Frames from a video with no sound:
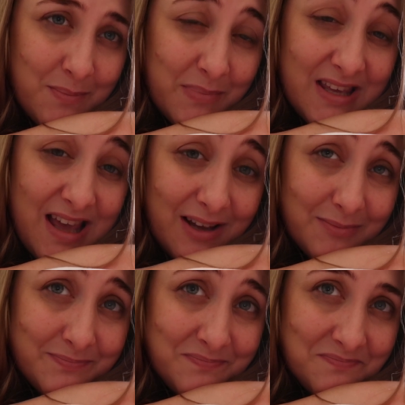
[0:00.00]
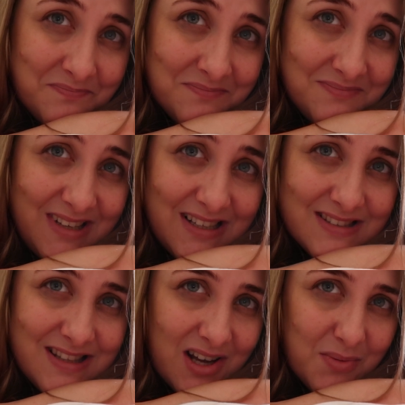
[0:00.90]
But yeah, that's
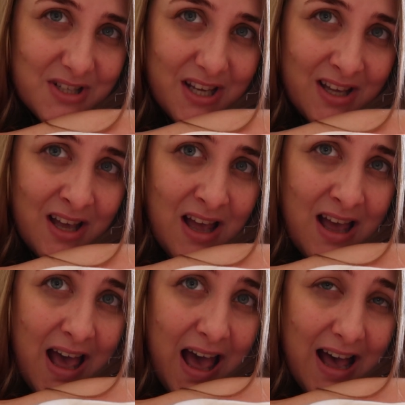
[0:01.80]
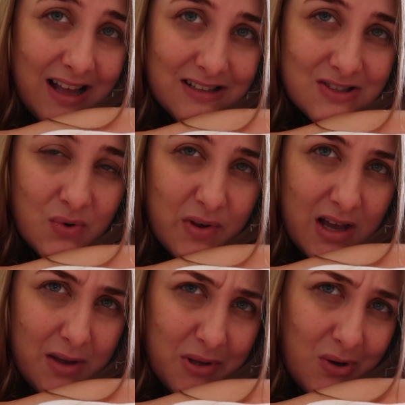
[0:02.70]
the update. And sorry
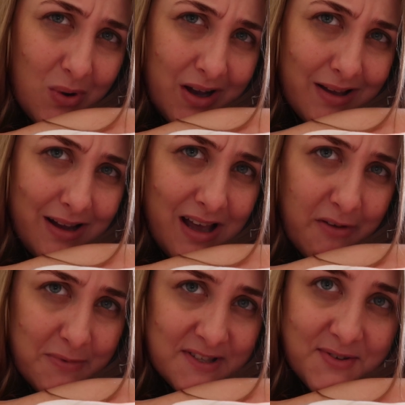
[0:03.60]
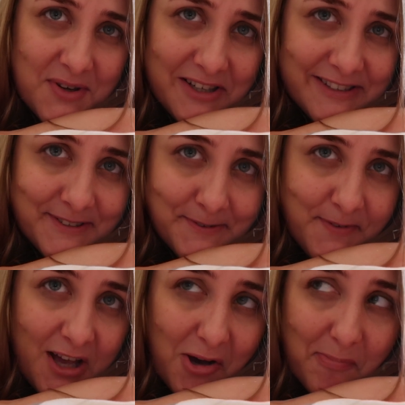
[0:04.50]
that I've been quiet. I have missed you guys.
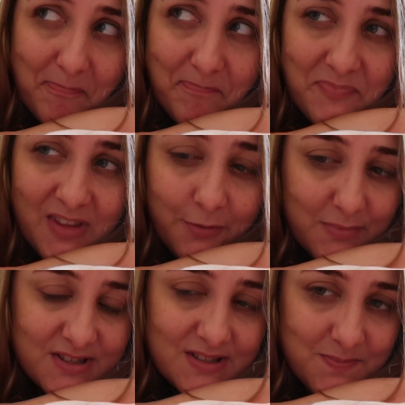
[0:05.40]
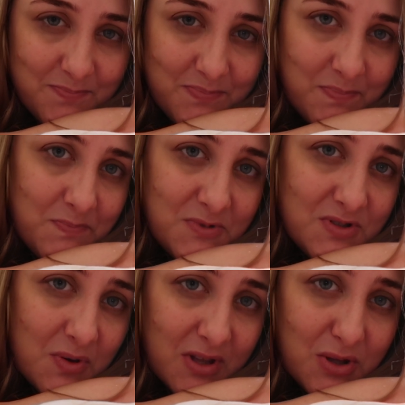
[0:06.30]
I've missed
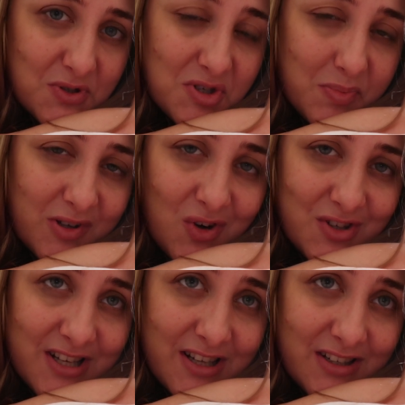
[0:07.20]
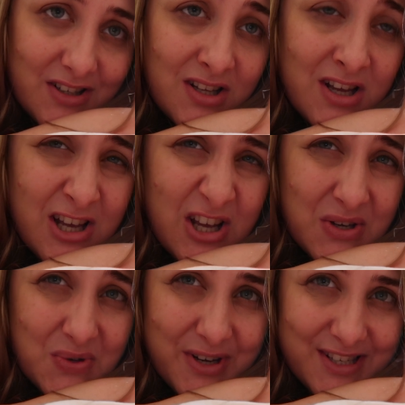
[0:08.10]
doing YouTube and content and
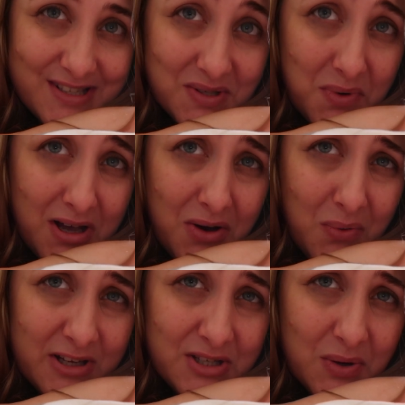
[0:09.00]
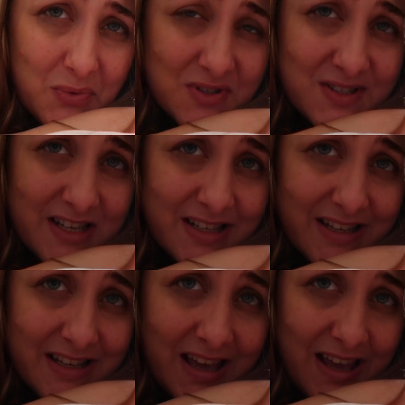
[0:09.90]
Twitch as well, which I was
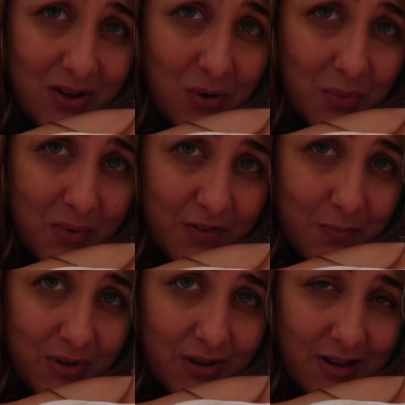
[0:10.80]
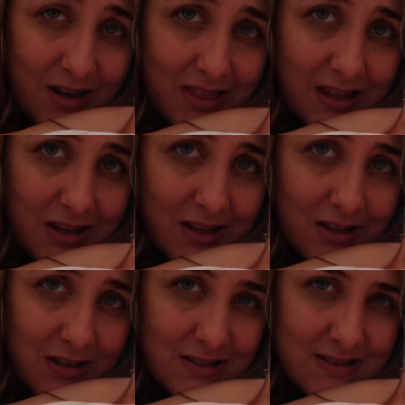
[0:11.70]
steadily getting on with, but I think
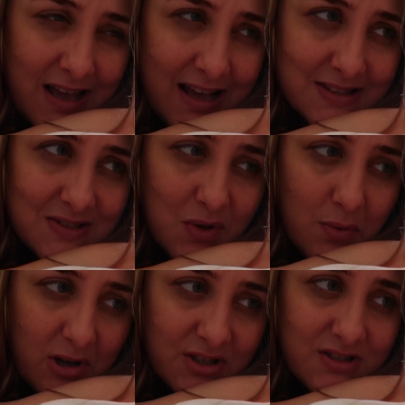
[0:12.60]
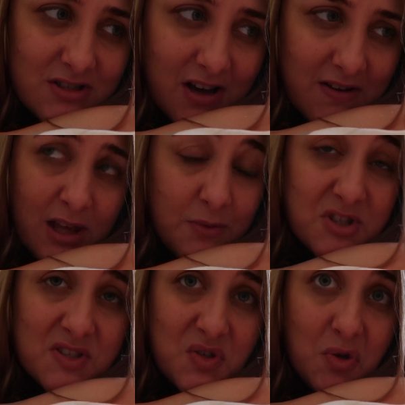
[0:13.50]
because I had so much stuff, it was
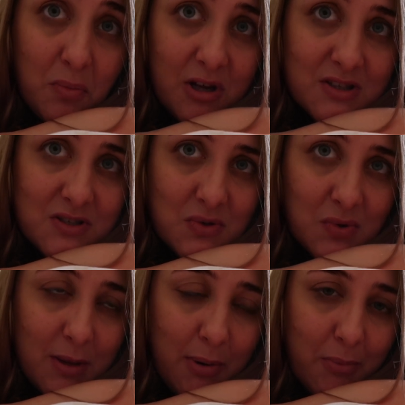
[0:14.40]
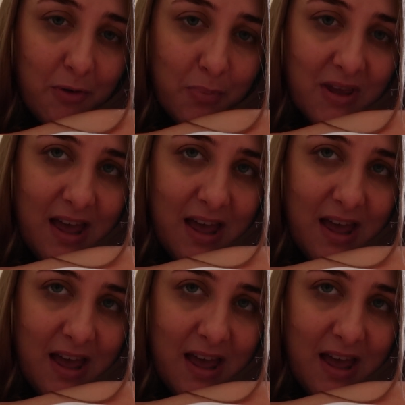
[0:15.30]
just too much to keep up with. But